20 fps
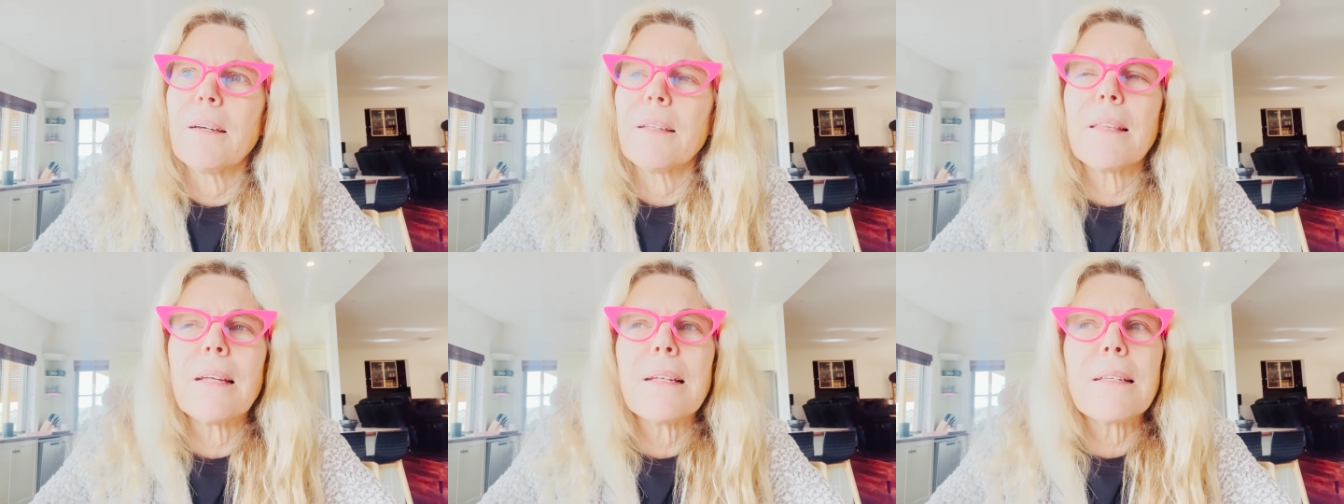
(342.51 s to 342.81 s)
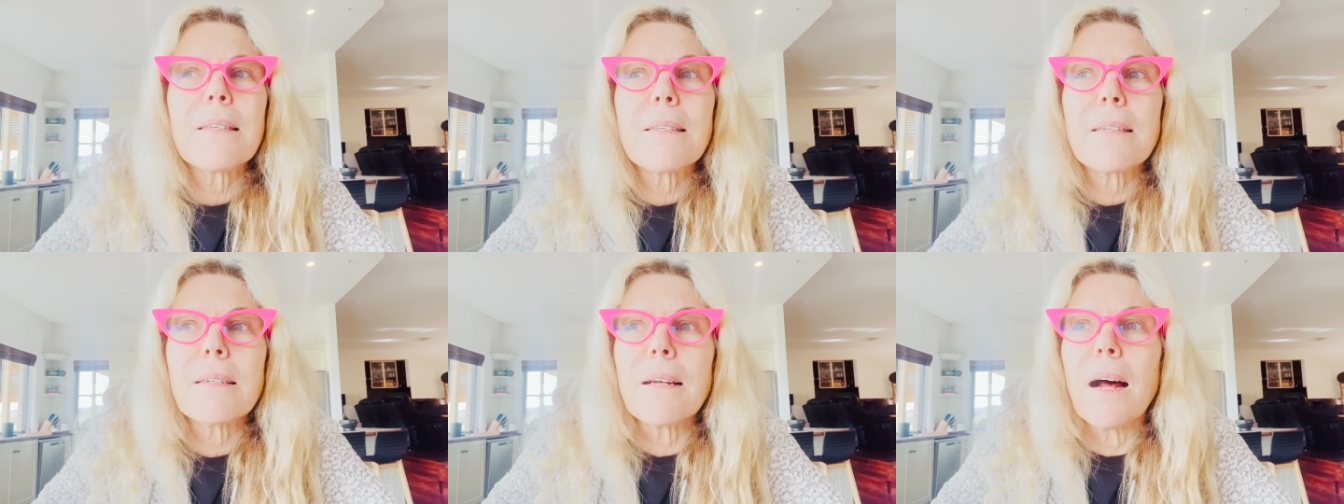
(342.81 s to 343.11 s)
that
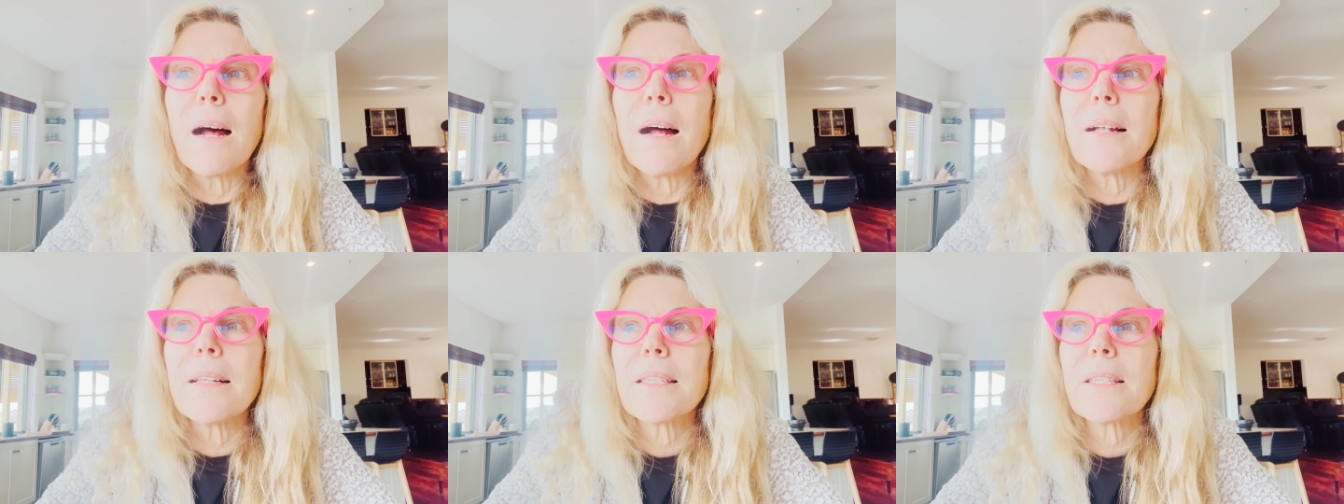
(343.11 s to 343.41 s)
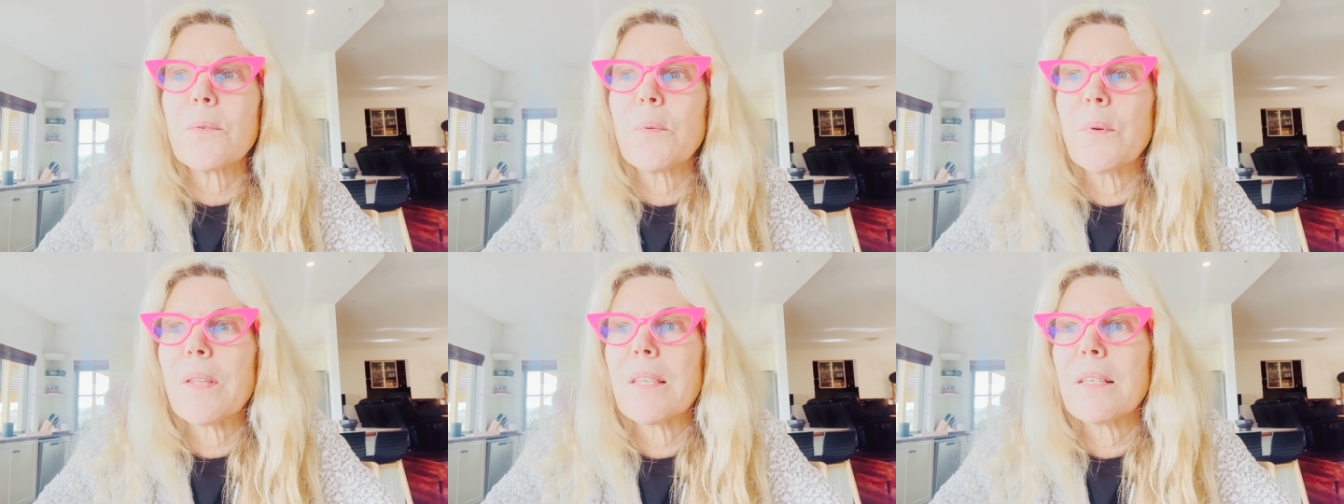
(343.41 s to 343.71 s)

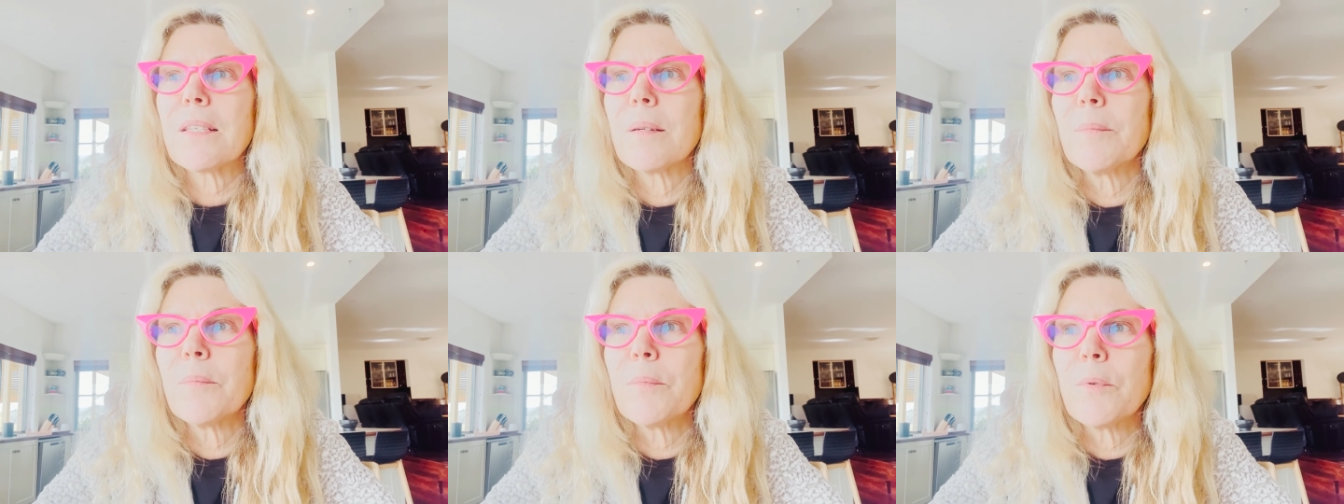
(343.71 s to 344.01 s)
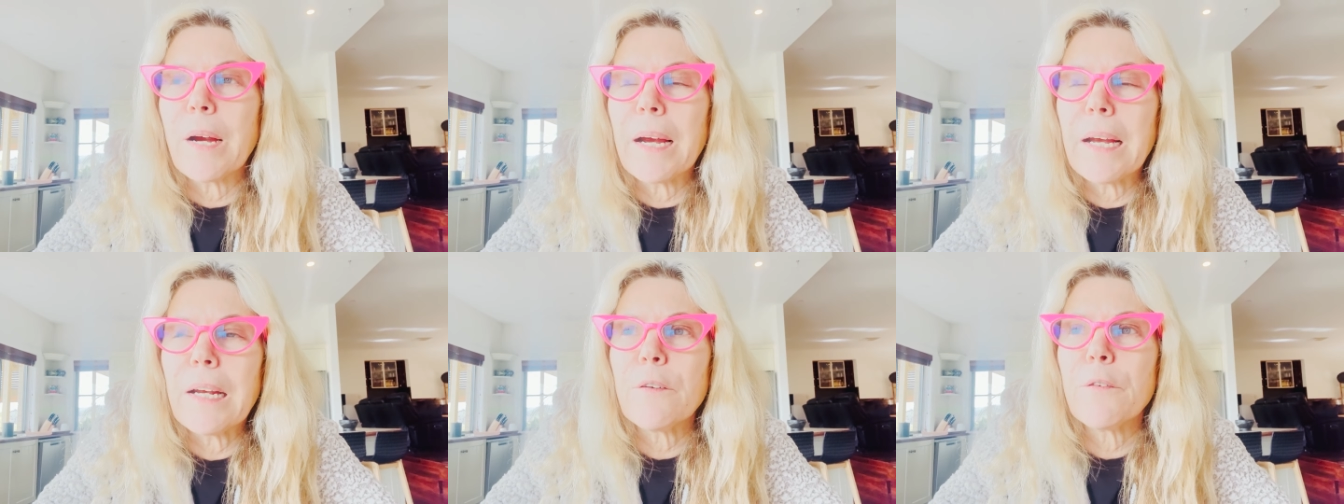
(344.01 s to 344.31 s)
starts with some
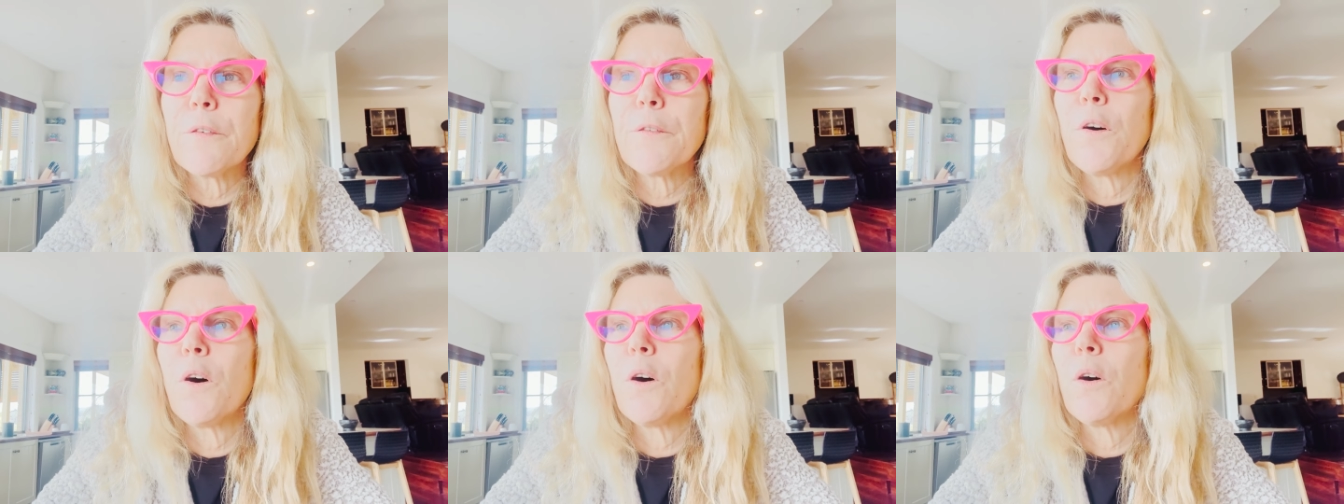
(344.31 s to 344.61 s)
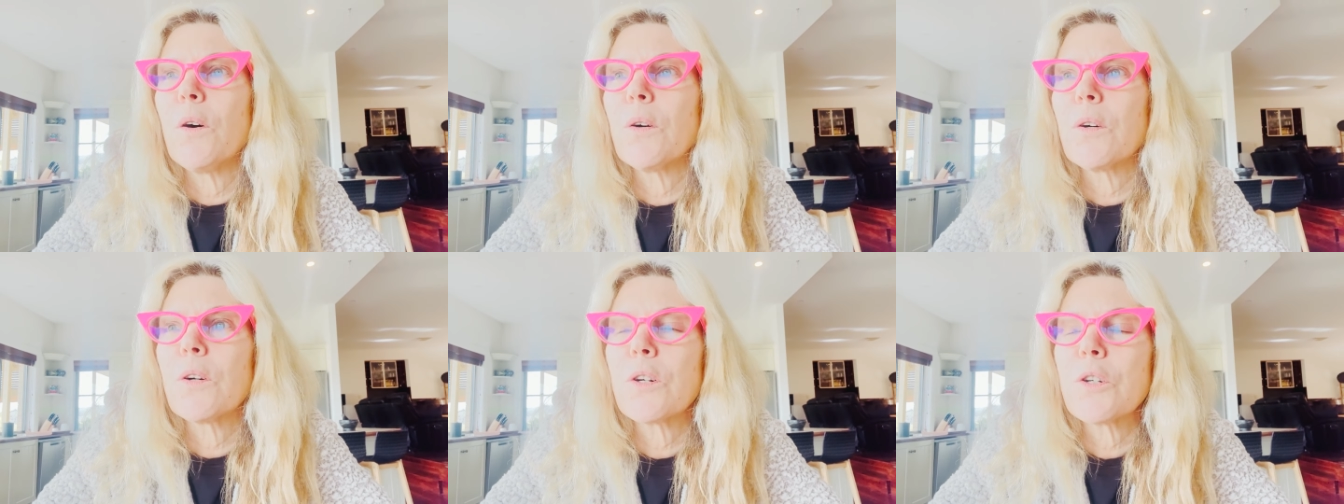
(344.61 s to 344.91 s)
brain
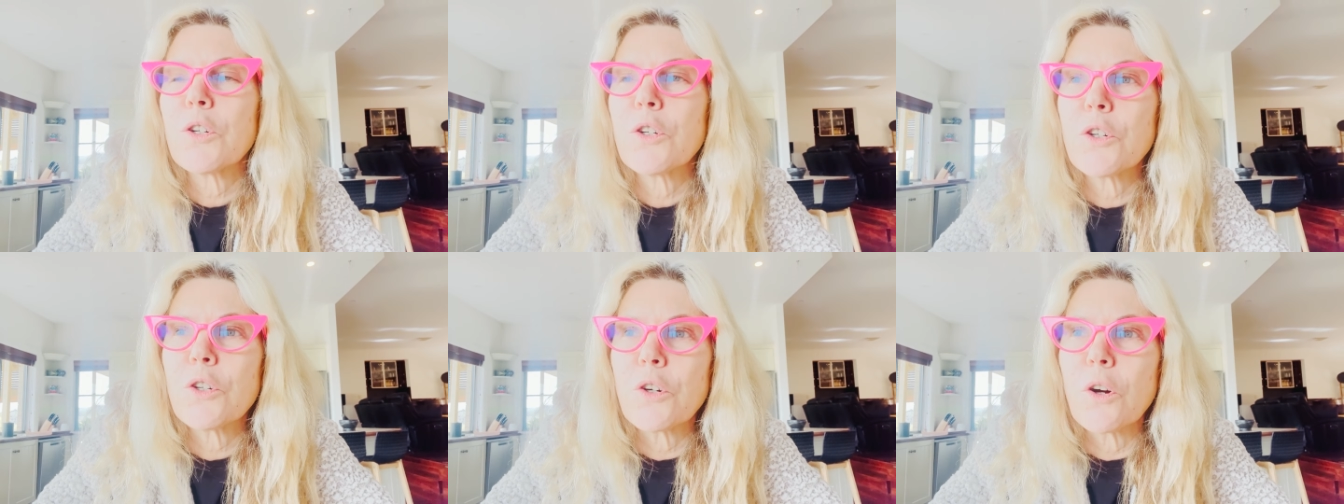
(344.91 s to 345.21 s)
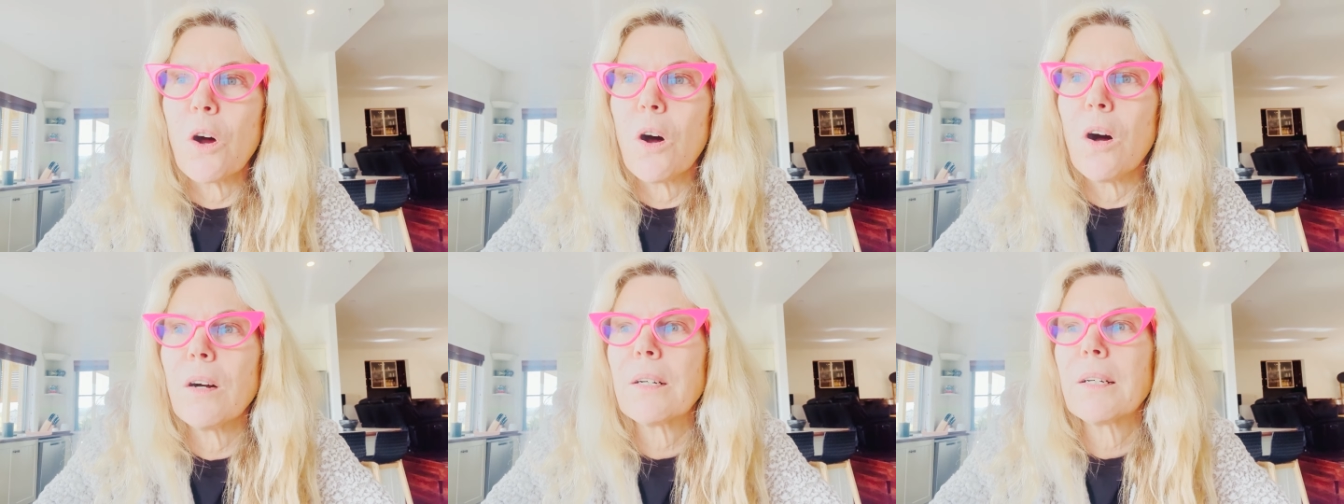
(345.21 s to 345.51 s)
fog,
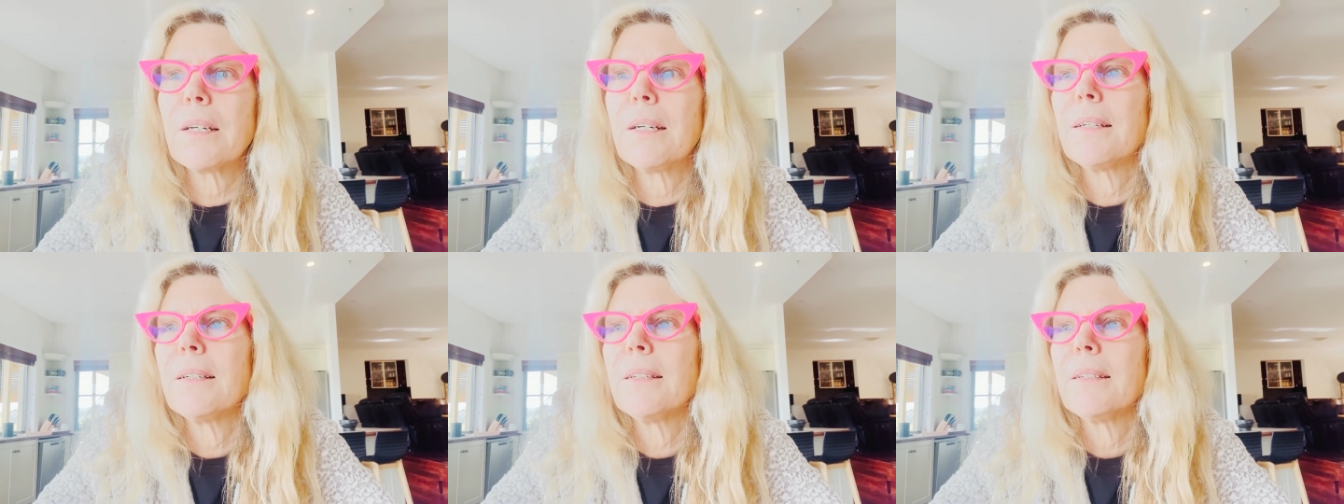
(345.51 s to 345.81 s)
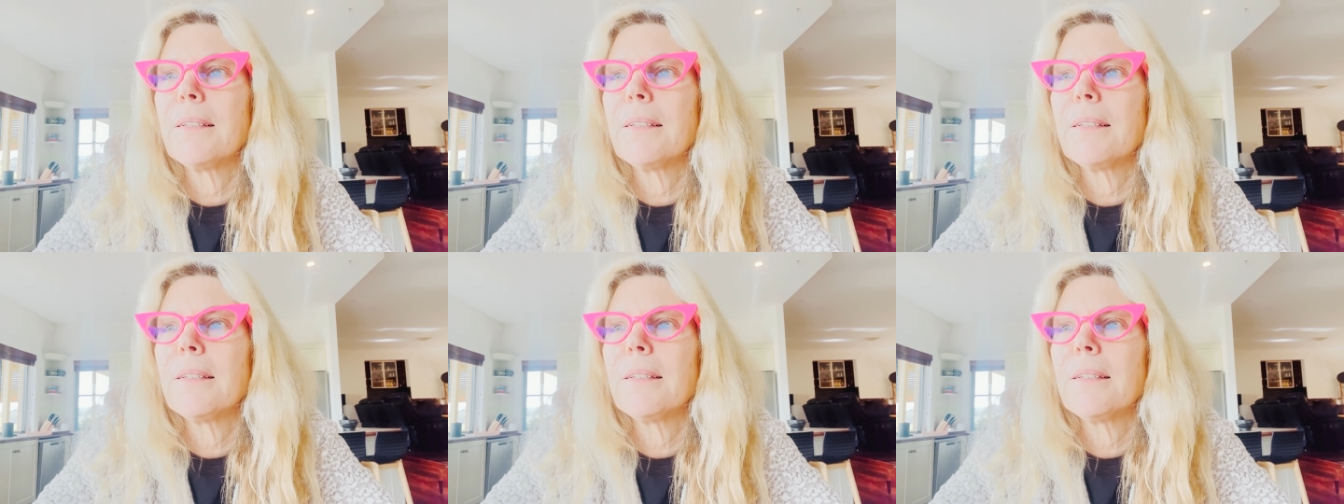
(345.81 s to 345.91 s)
shock,